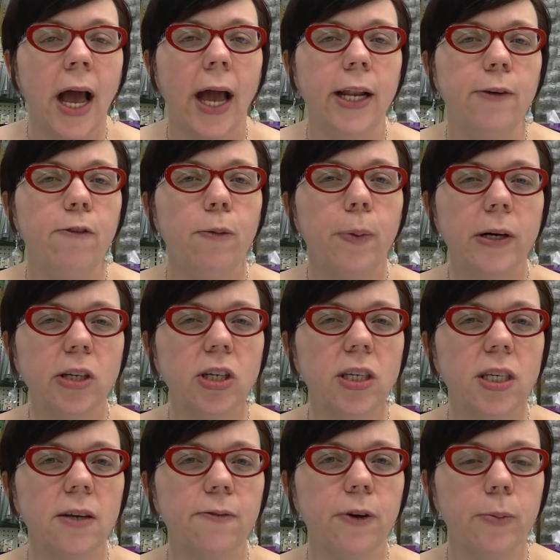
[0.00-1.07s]
And if you
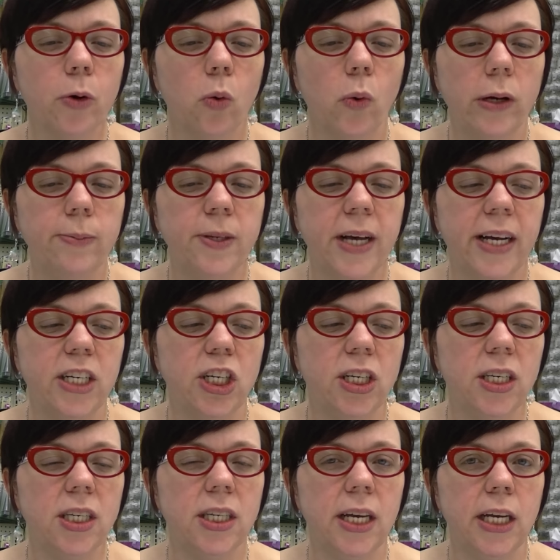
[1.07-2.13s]
purchase it from her website,
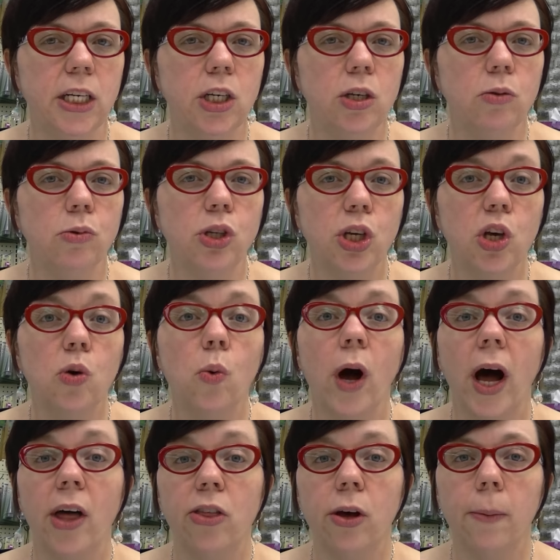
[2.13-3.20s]
she sent you 2
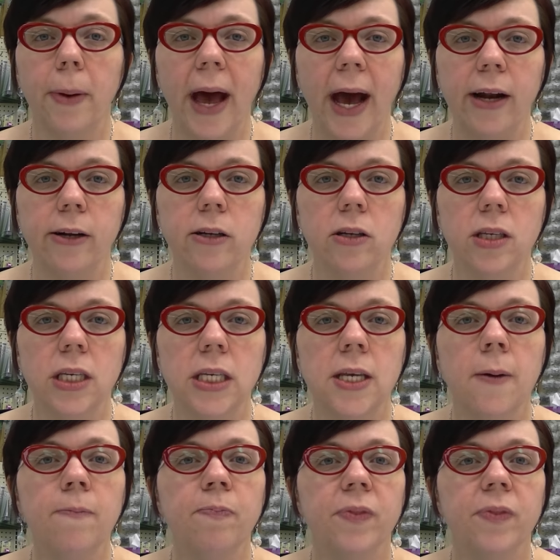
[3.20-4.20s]
other patterns